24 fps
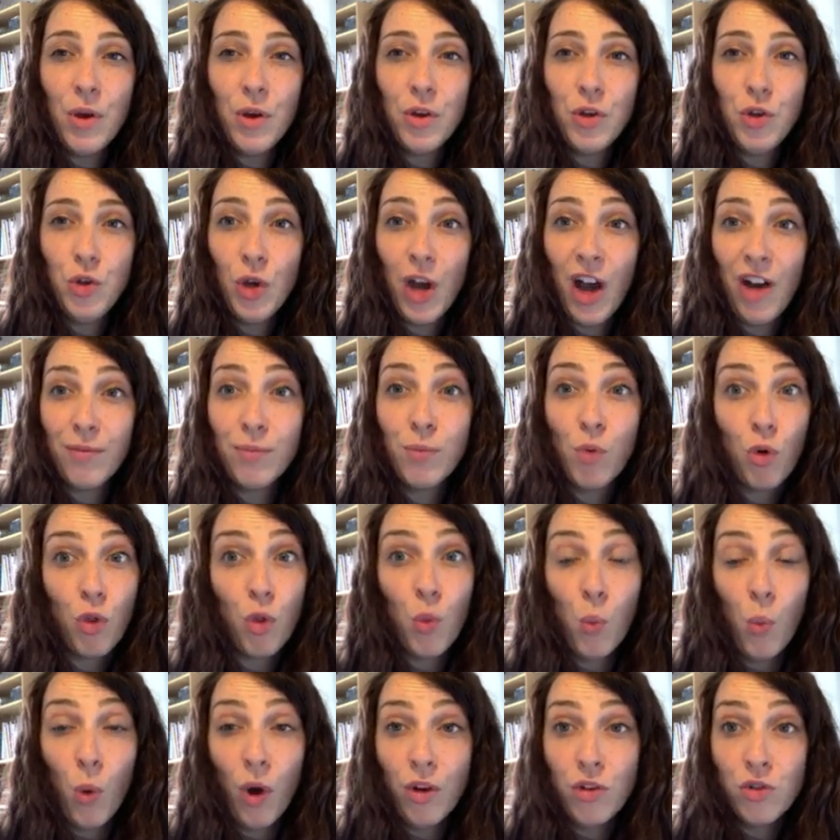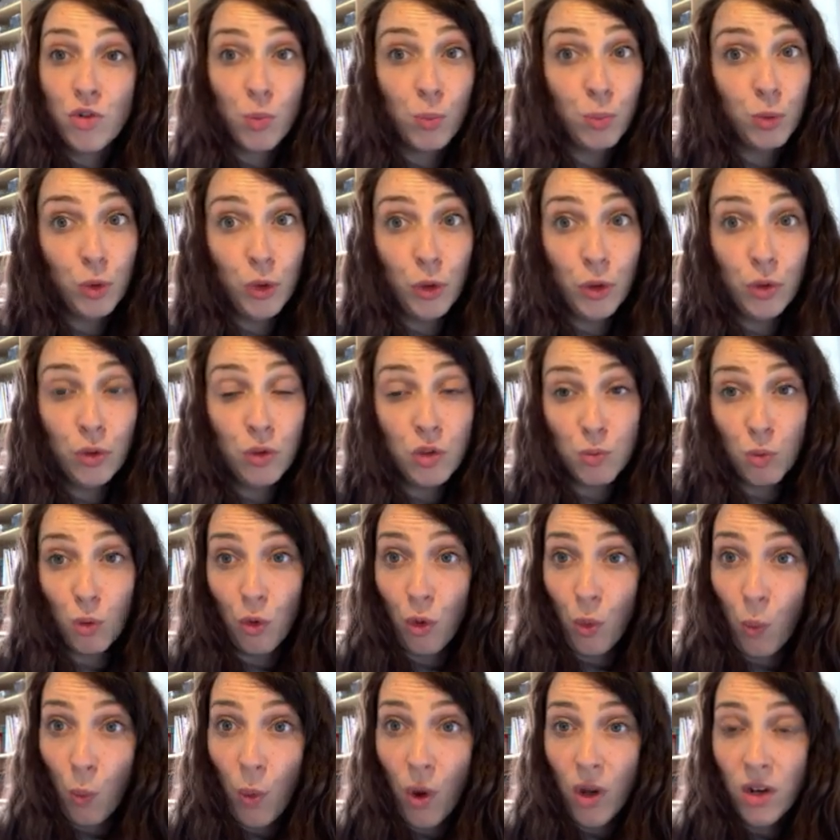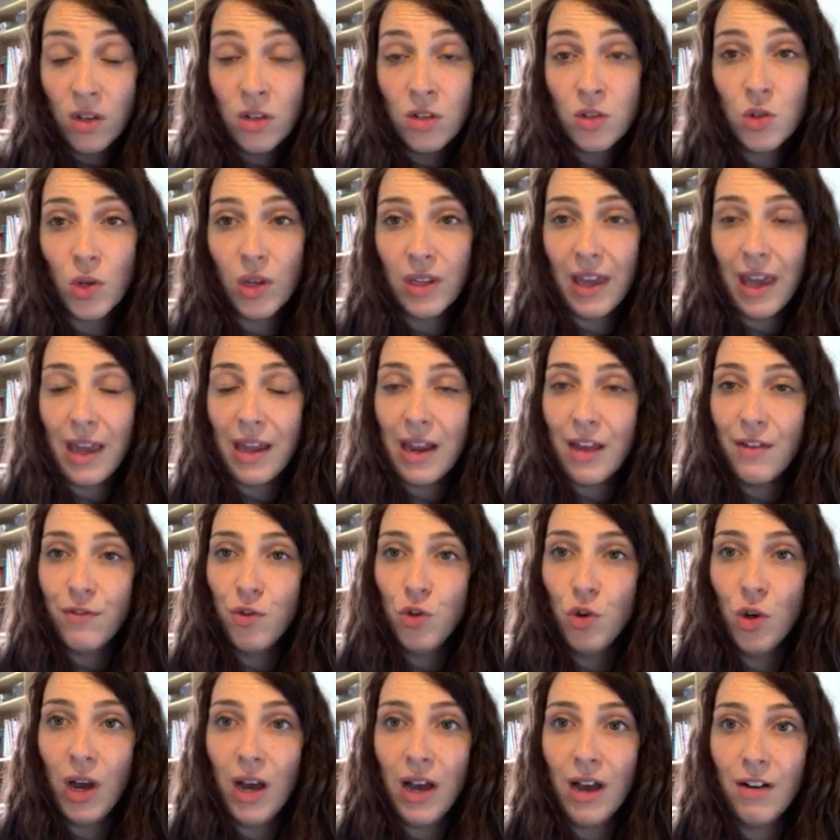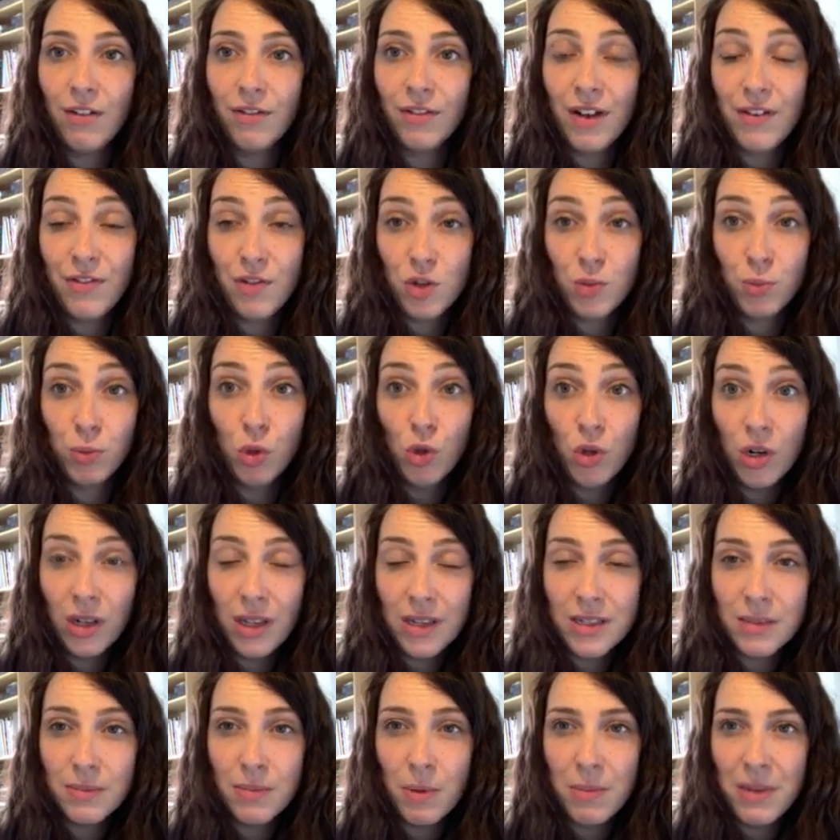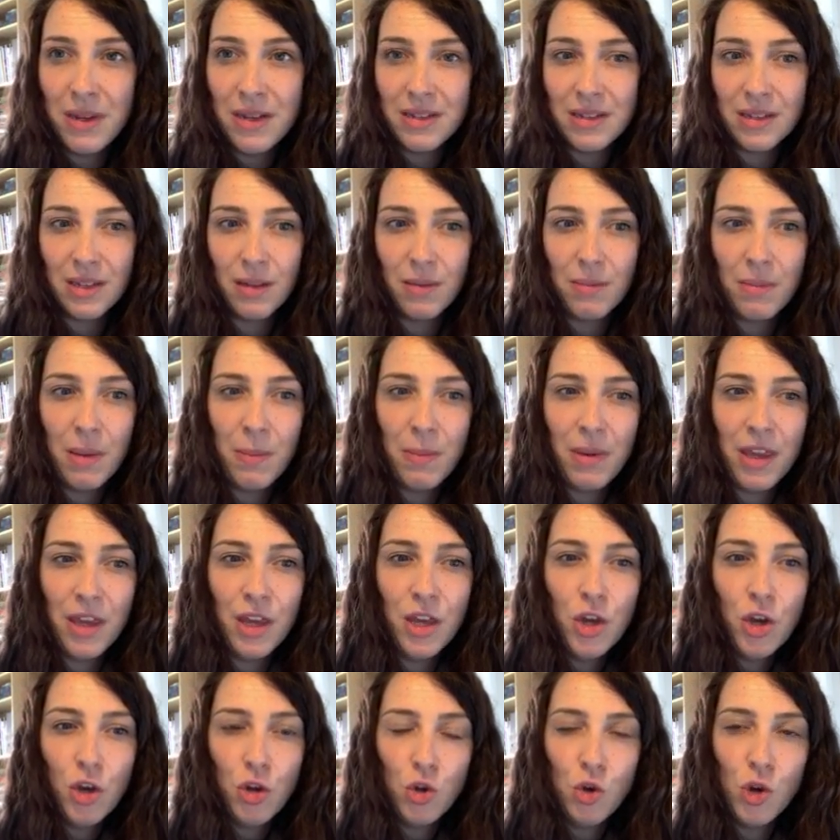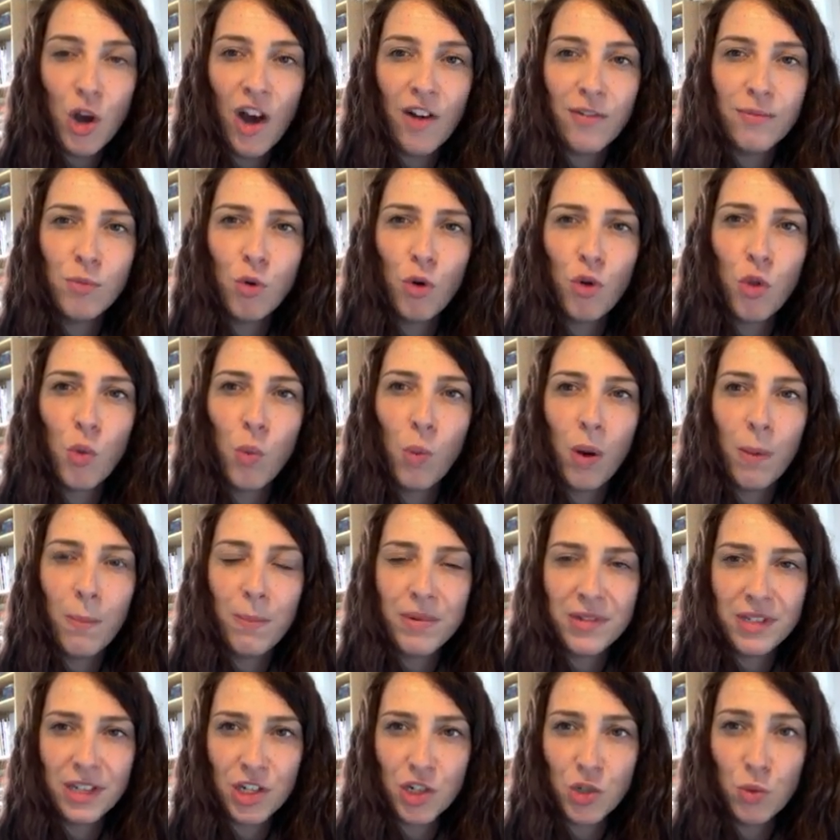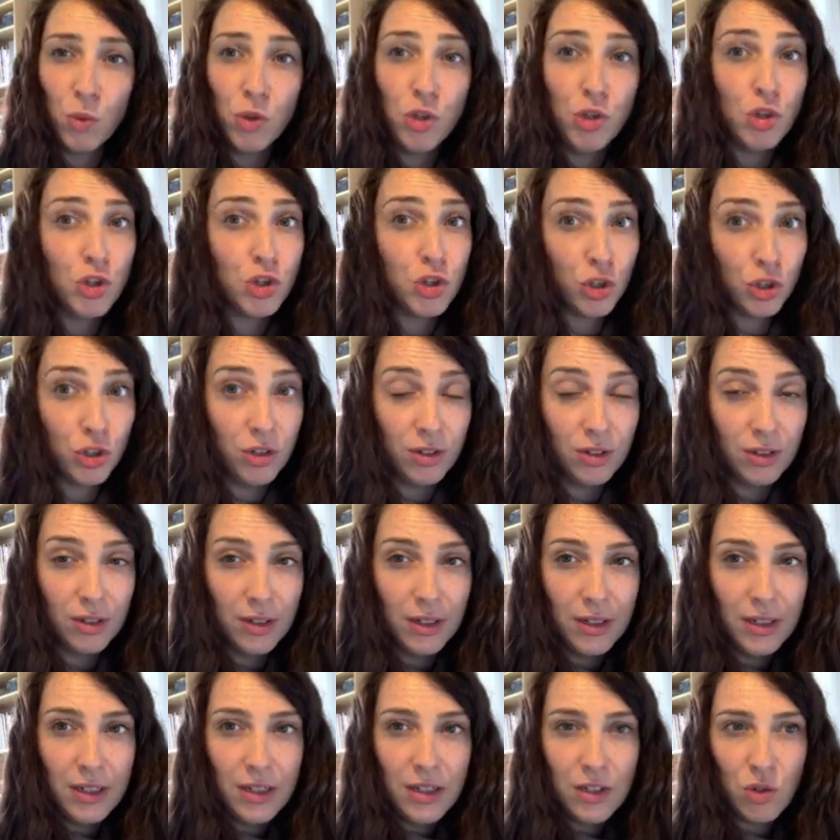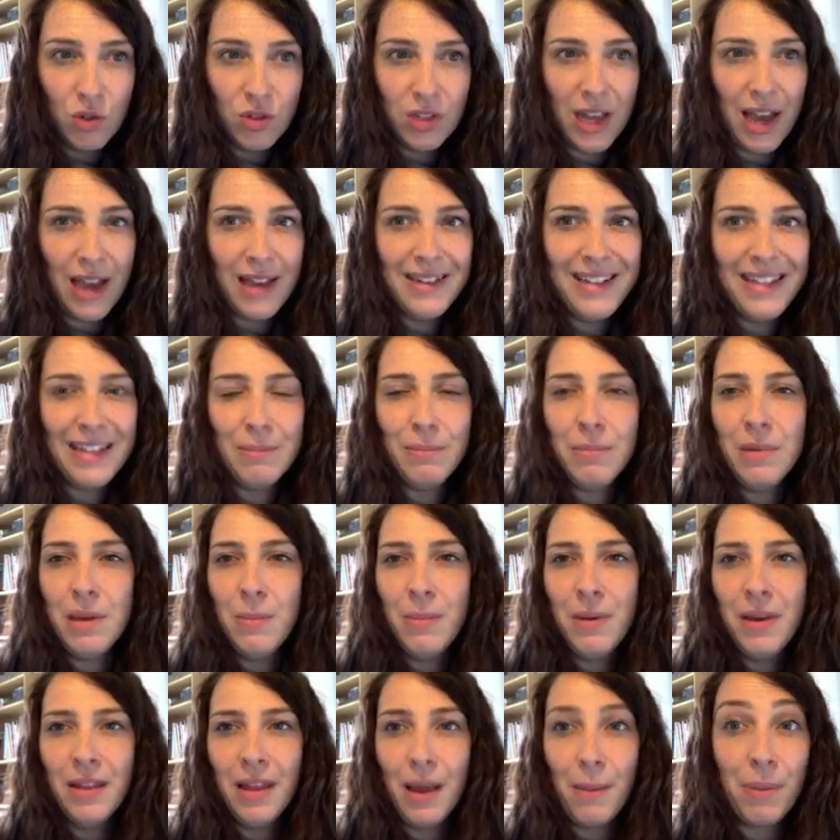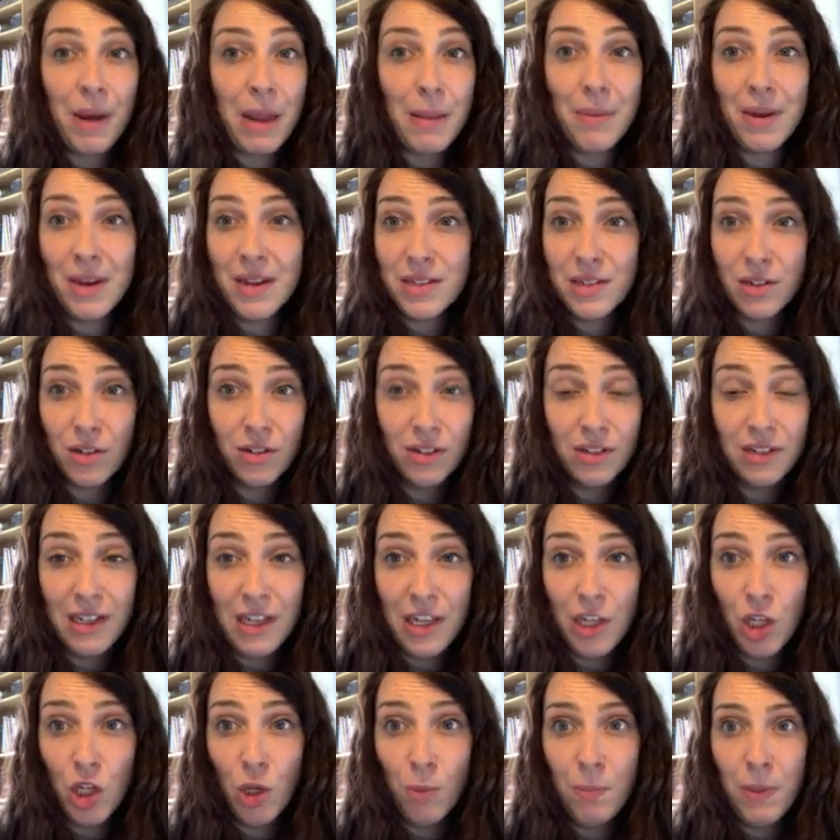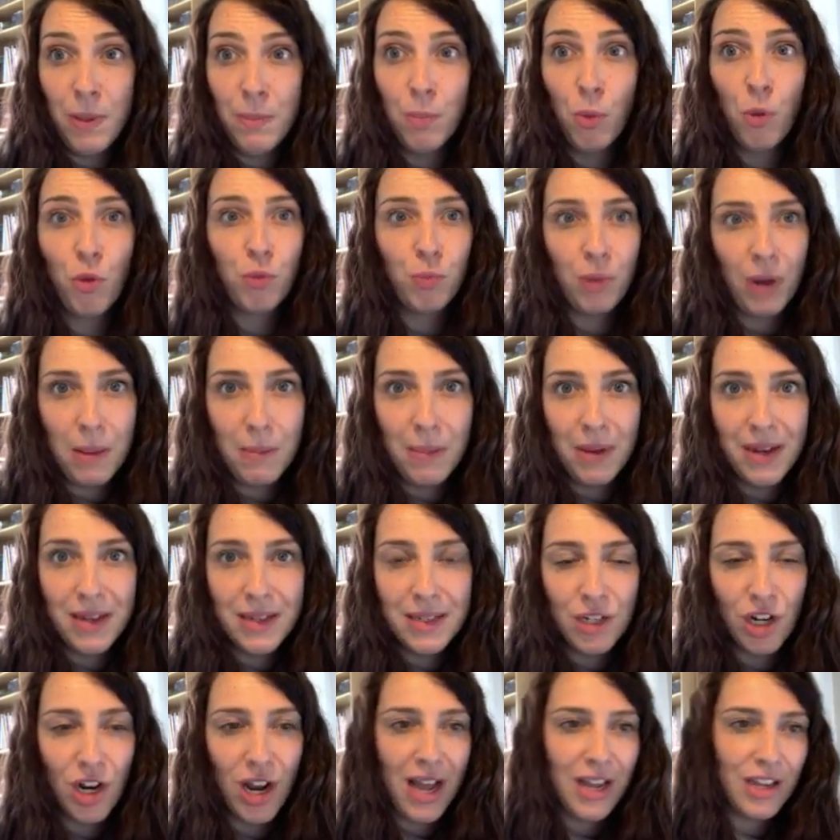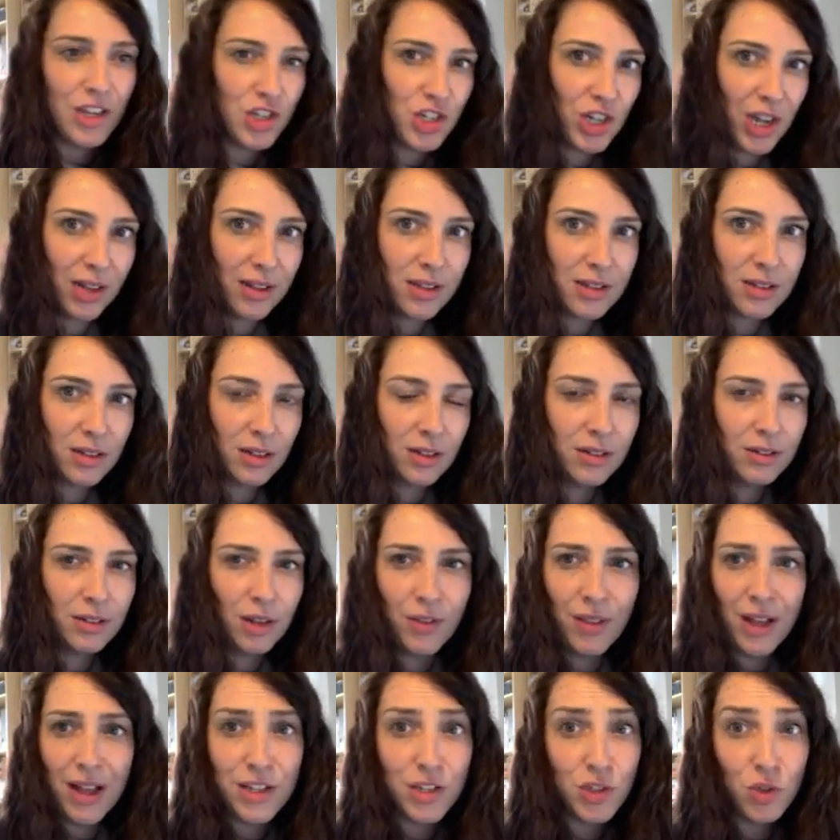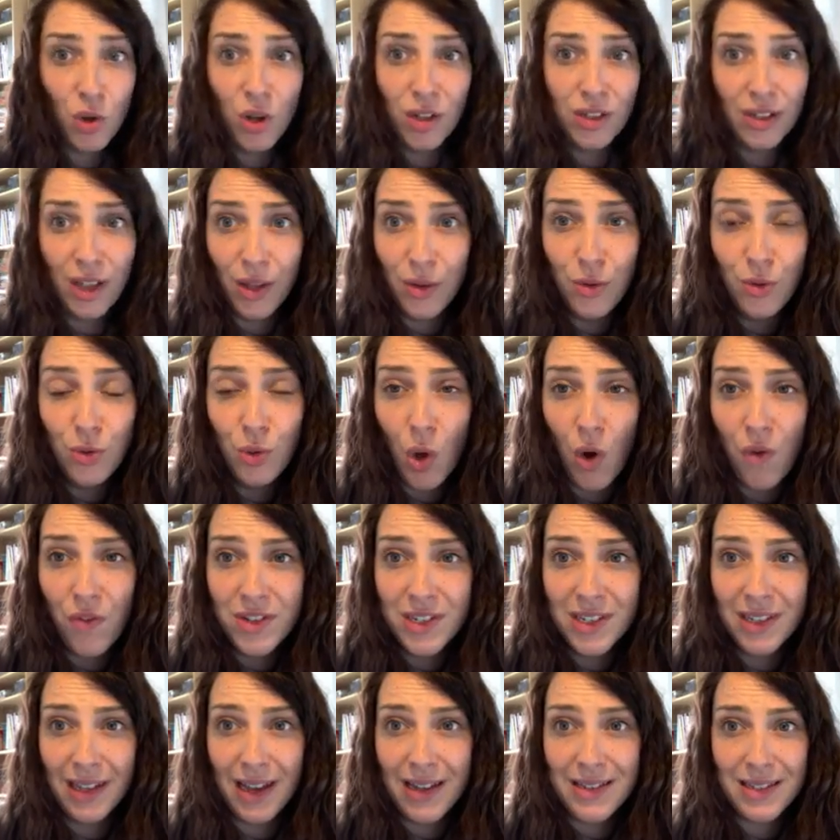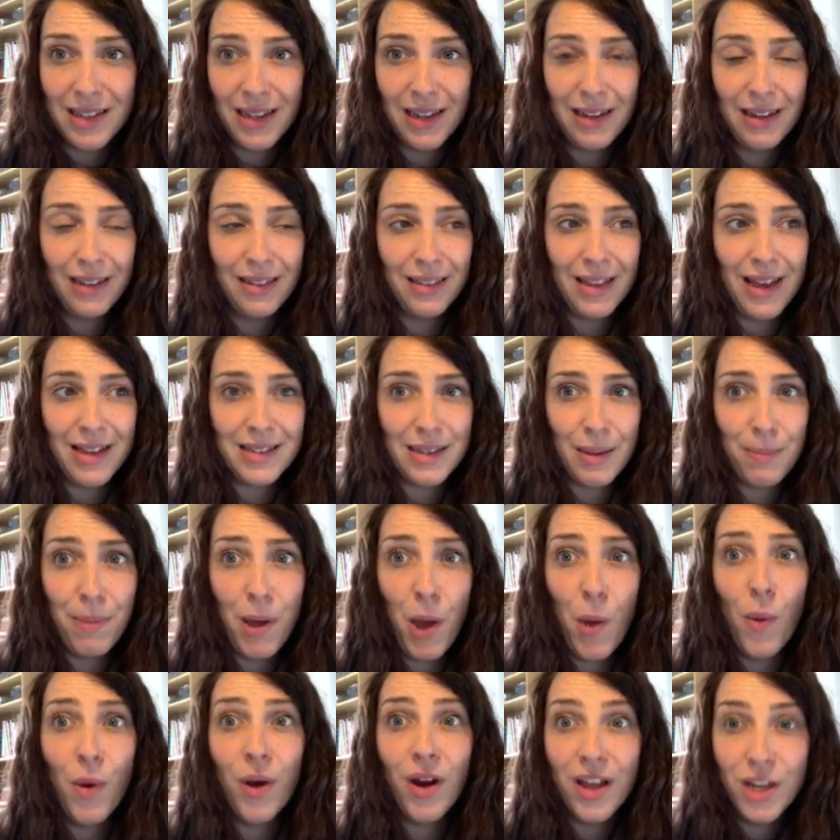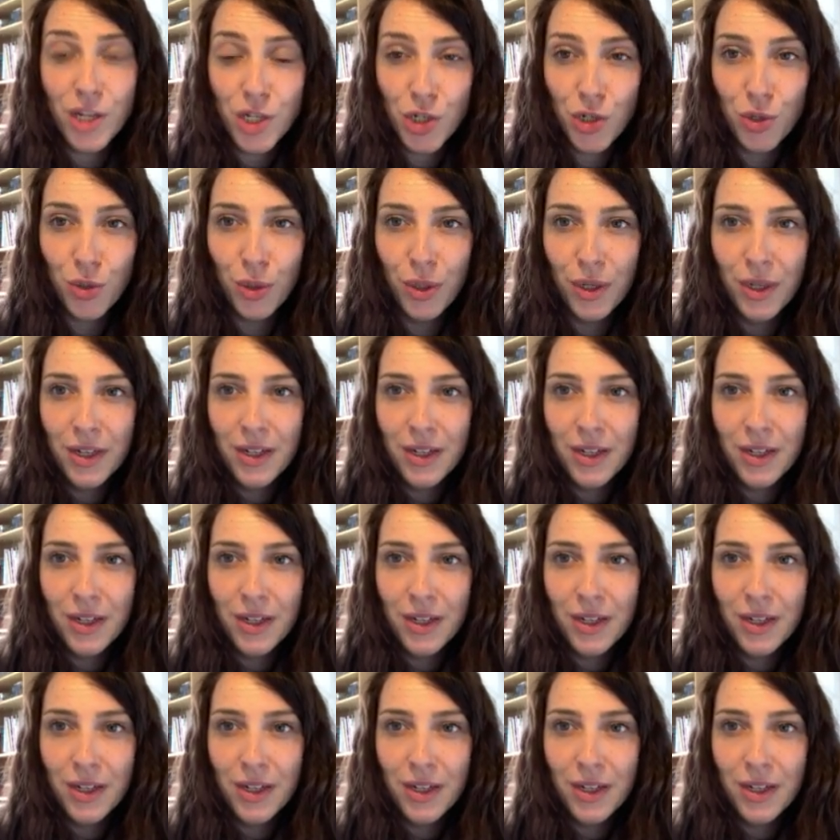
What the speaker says: you have more than one. So plural is more than one. So again, if there's pluralism, it means that maybe you have more than one position when you shouldn't. So it's the idea that maybe a prime minister today could be both prime minister and chancellor. Now that's not allowed. Obviously that's a power issue,